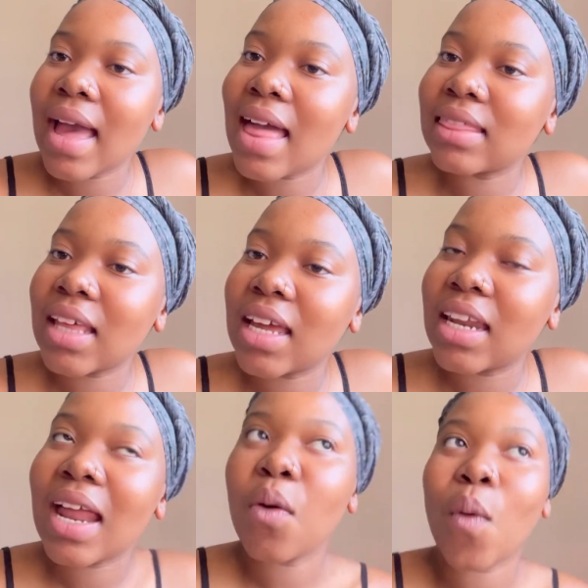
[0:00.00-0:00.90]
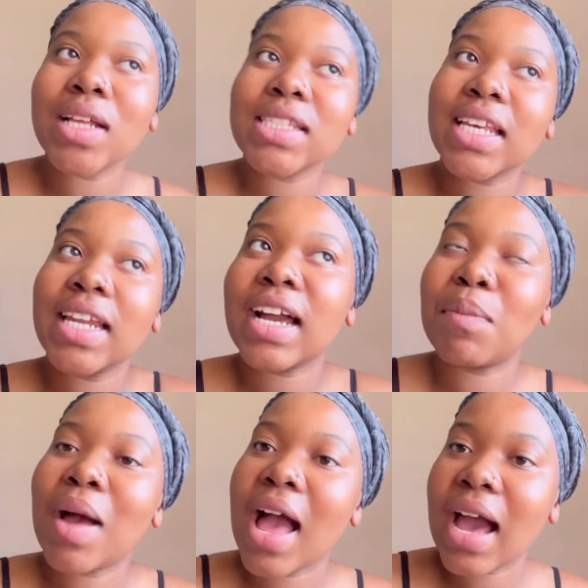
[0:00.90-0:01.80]
and then once ke le ka
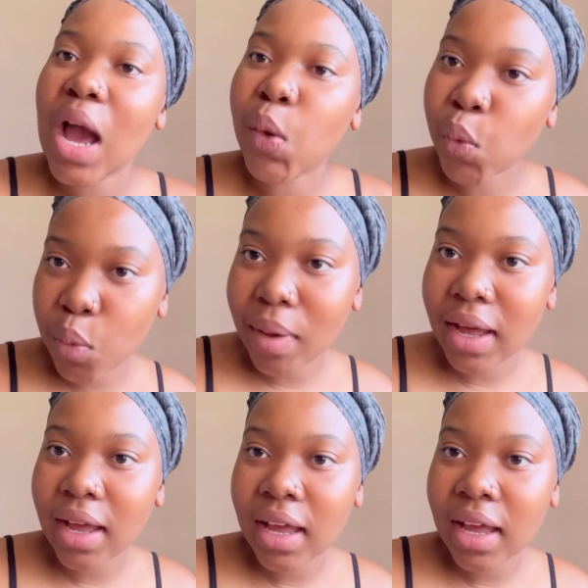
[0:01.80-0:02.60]
mahara Uber,